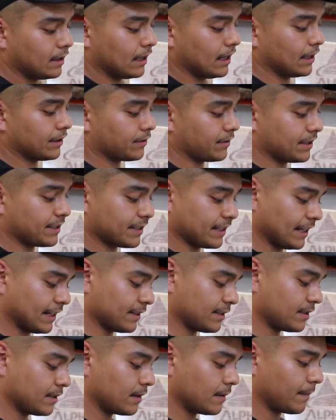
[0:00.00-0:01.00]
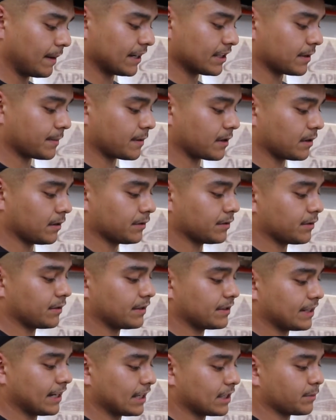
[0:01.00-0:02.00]
3 sets, bicep curls, 3
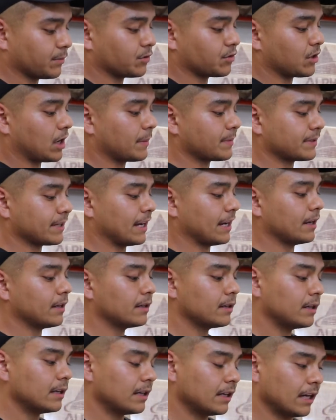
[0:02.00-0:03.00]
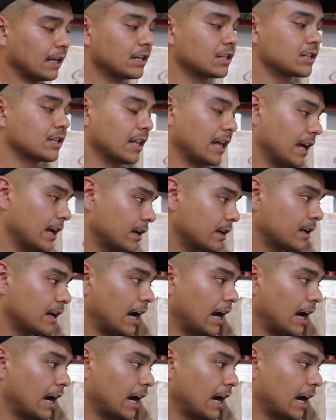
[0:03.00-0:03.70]
sets, and we'll drop set each thing.